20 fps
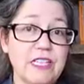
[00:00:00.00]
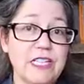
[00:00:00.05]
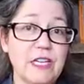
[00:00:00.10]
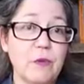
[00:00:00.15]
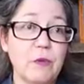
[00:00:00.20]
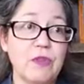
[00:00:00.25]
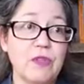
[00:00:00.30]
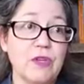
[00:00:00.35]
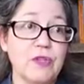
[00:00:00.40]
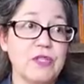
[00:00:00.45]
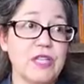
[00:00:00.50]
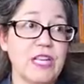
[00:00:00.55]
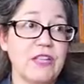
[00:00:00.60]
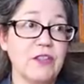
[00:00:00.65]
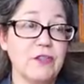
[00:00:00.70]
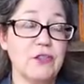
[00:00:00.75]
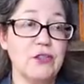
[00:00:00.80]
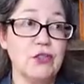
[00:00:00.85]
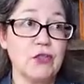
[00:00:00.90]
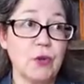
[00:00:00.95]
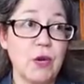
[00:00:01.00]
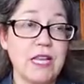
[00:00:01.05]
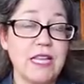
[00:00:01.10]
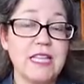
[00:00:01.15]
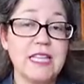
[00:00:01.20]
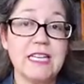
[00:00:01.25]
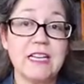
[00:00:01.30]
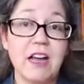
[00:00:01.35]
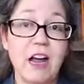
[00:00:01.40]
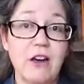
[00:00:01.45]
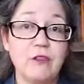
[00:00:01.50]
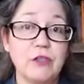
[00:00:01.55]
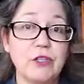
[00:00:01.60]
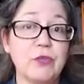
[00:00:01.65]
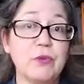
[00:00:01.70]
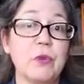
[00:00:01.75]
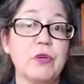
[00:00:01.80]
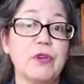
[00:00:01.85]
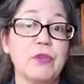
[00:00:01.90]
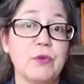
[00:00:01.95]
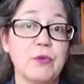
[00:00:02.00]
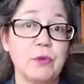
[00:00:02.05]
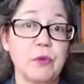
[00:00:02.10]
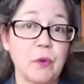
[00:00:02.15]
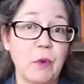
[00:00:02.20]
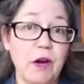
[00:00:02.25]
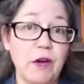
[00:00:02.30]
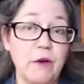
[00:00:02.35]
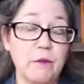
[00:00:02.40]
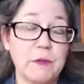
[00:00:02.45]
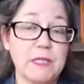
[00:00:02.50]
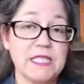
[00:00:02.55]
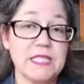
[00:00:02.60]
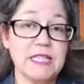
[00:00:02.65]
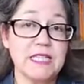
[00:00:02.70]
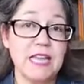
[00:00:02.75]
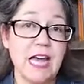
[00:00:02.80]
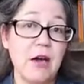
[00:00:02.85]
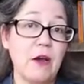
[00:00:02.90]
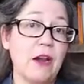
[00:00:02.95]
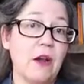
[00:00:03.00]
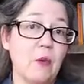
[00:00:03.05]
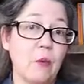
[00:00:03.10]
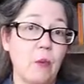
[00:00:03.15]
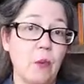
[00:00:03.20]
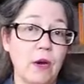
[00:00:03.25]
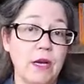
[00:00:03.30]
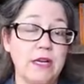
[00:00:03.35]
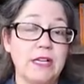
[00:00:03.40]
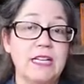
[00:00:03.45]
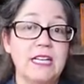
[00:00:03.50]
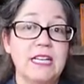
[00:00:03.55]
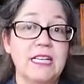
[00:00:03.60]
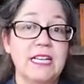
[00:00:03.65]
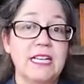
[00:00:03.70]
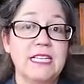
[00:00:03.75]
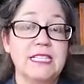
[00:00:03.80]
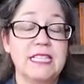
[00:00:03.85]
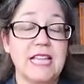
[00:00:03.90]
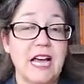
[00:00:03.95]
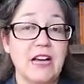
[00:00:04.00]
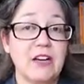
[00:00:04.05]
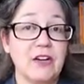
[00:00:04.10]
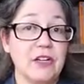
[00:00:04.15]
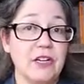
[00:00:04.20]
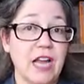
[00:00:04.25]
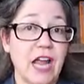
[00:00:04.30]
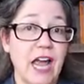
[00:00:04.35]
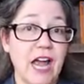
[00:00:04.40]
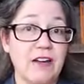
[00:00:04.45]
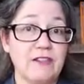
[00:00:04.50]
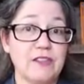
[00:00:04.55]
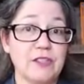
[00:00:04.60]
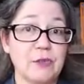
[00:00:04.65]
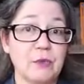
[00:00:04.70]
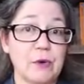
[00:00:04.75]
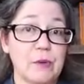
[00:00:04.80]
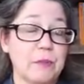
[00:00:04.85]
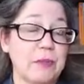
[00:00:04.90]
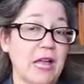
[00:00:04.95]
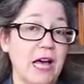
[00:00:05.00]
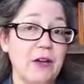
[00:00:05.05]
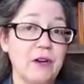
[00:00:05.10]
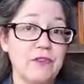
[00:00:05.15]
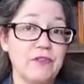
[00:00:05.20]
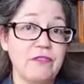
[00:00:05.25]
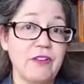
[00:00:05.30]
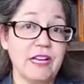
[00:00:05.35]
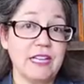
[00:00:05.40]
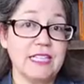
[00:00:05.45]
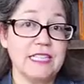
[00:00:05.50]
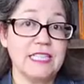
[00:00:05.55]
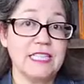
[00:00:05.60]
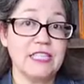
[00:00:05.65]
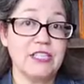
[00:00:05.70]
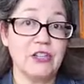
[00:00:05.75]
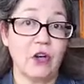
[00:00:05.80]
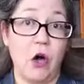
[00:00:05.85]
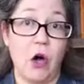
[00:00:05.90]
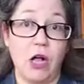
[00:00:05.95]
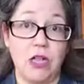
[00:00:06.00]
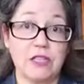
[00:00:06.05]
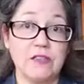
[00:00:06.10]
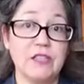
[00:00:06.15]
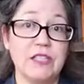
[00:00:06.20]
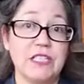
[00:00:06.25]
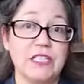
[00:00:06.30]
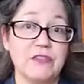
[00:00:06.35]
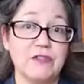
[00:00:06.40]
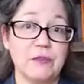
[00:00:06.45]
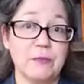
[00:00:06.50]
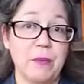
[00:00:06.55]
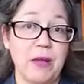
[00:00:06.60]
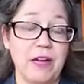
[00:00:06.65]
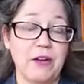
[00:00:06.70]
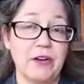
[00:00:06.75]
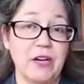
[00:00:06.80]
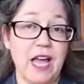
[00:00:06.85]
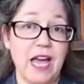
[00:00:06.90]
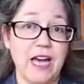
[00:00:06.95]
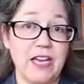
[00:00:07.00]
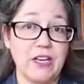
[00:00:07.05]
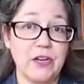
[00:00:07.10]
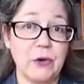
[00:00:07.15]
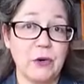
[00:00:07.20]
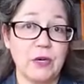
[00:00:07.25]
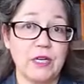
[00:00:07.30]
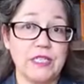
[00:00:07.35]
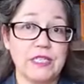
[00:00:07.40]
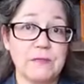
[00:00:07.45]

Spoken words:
when they're saying they're strengthening coverage? What are the requirements on that? What is that going to have as a ripple out effect into all of the different payer categories?